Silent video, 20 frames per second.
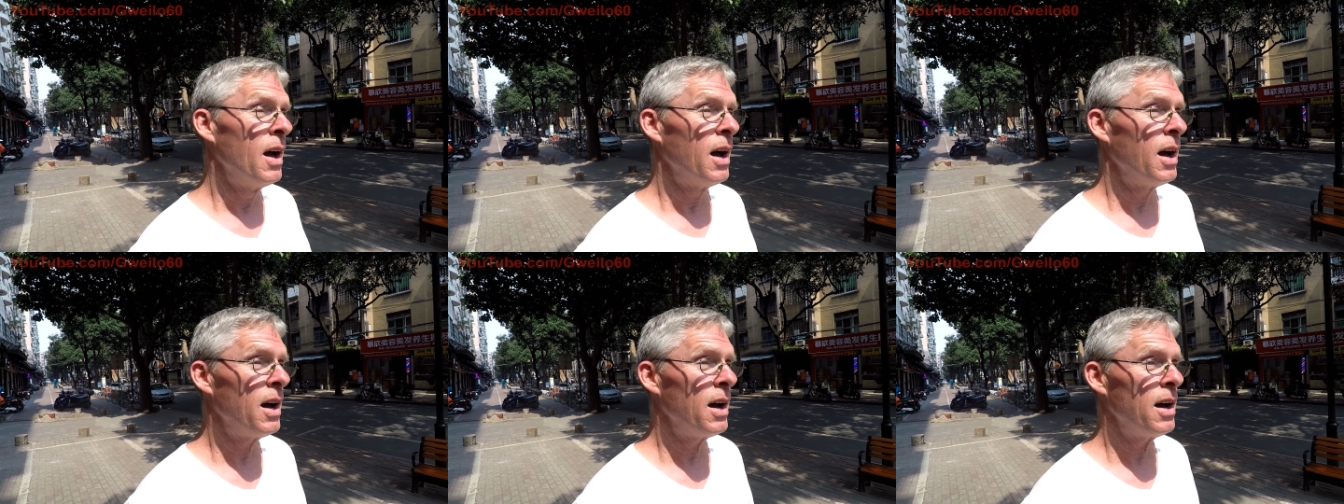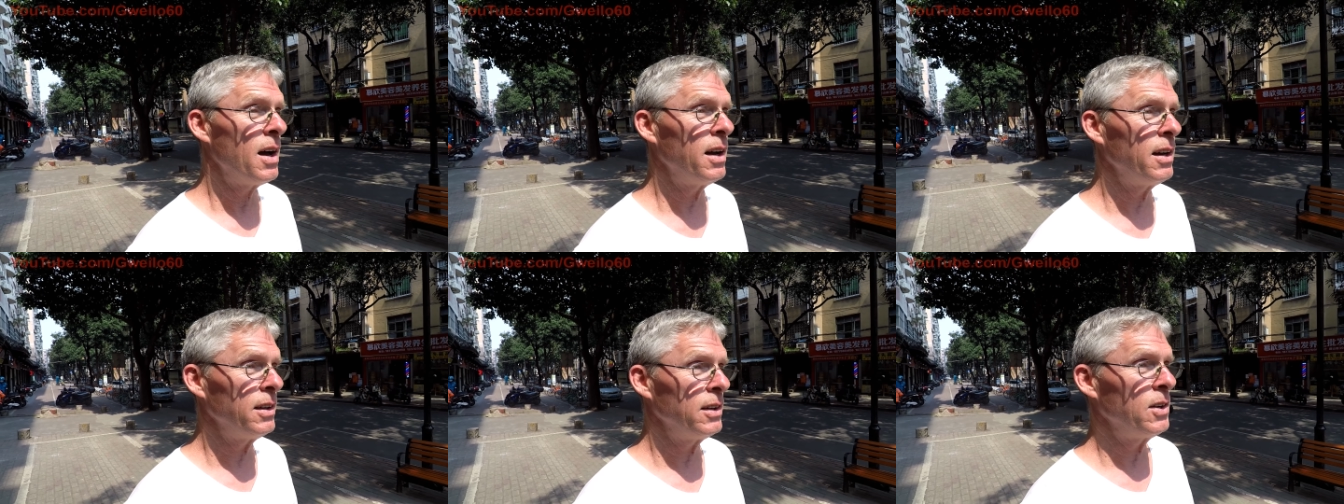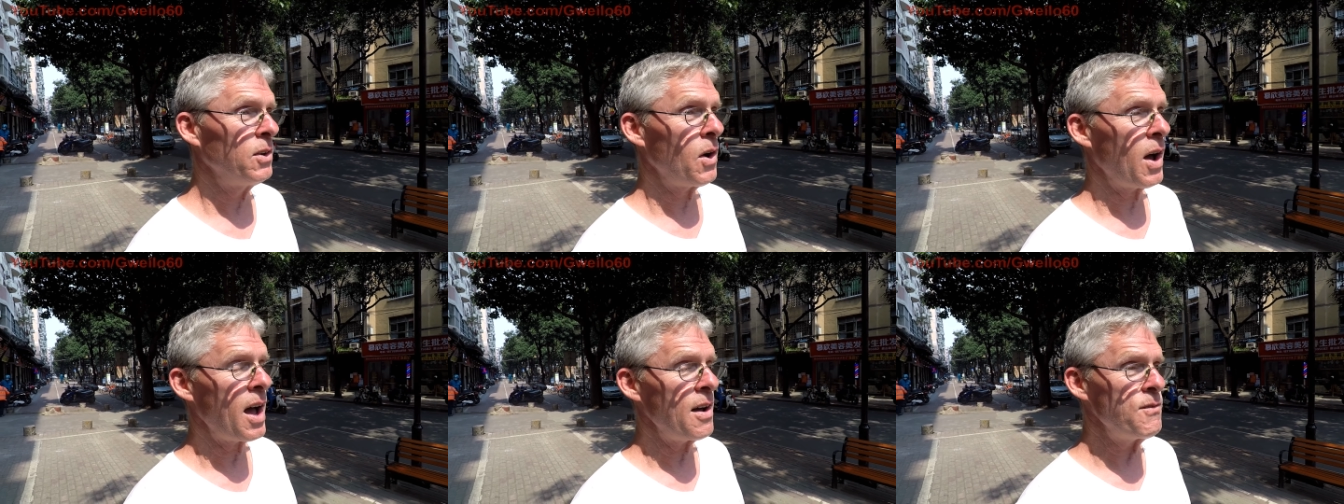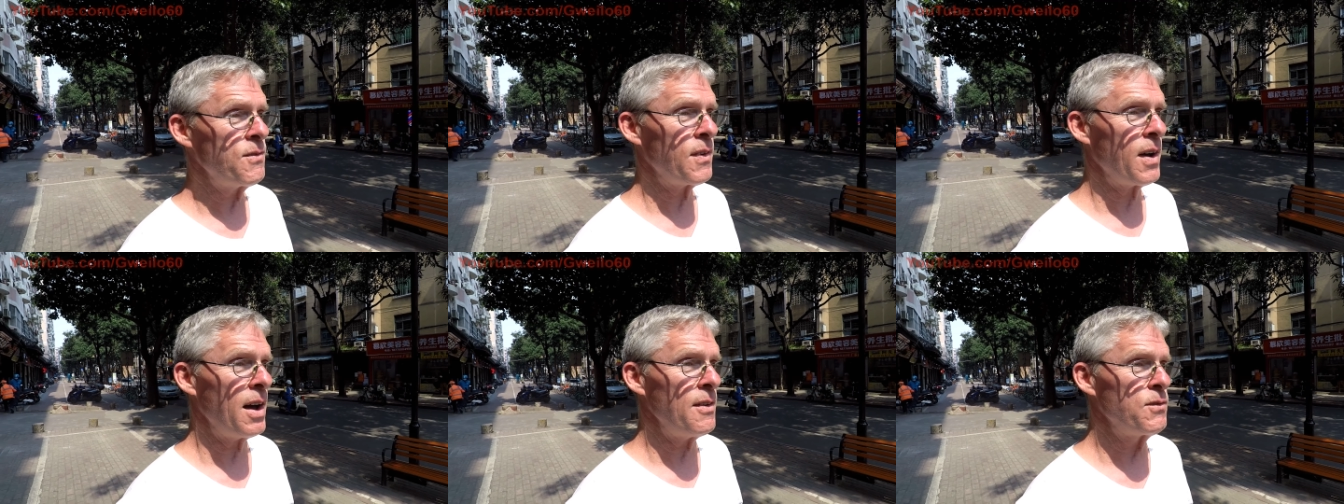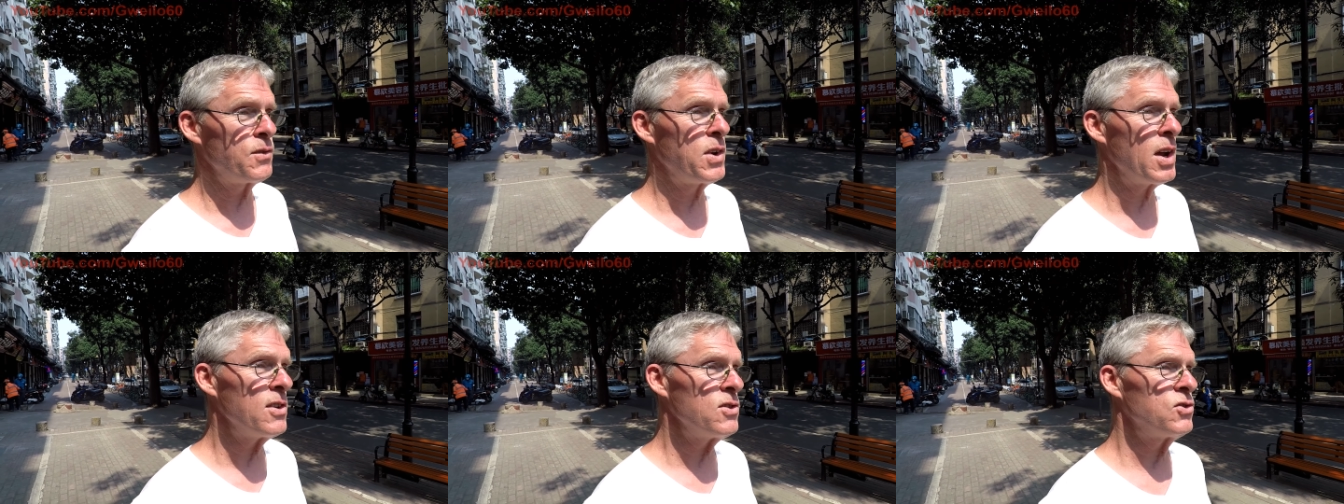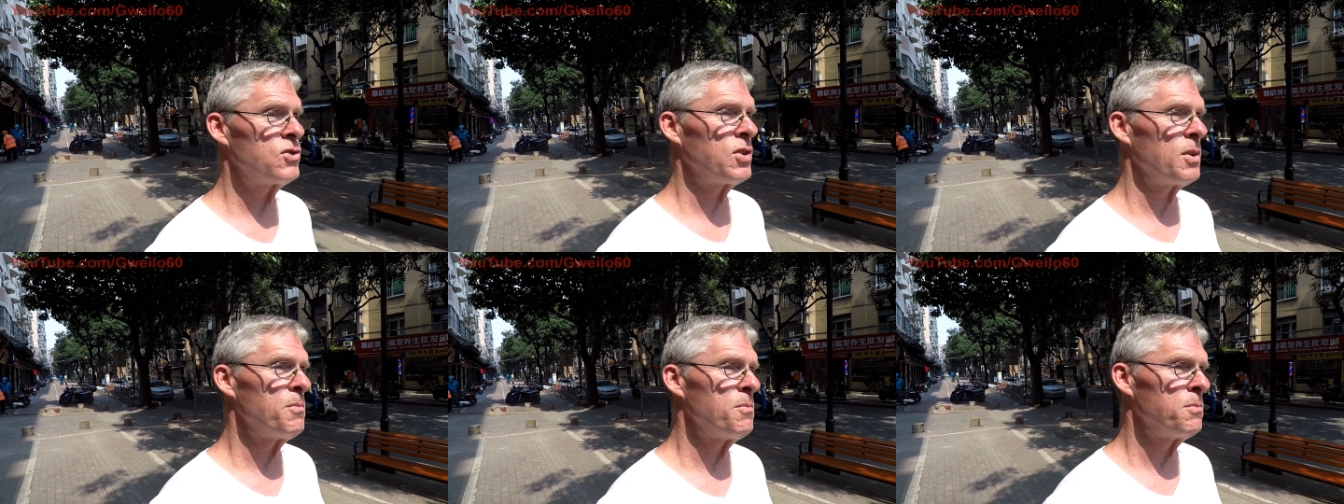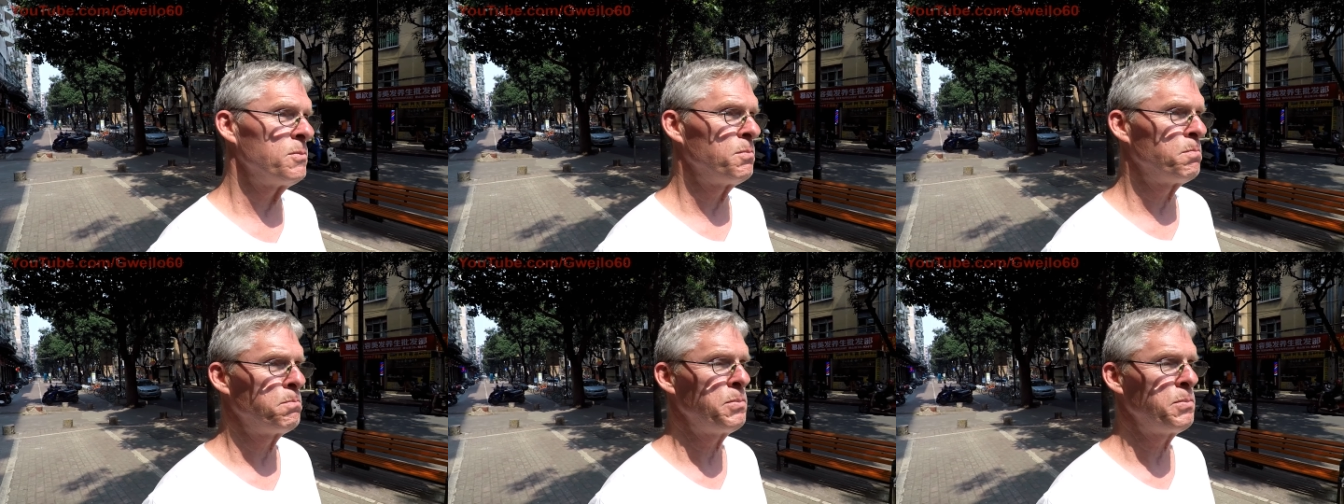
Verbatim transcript: Uh, you know, I've, I've done some